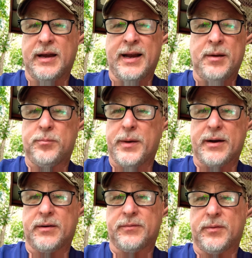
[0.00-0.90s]
any
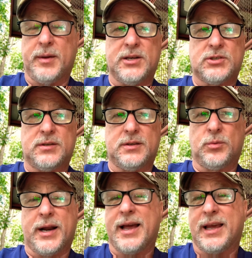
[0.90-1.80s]
better information than
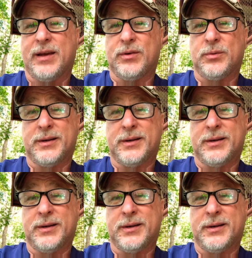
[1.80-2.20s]
what I gave you,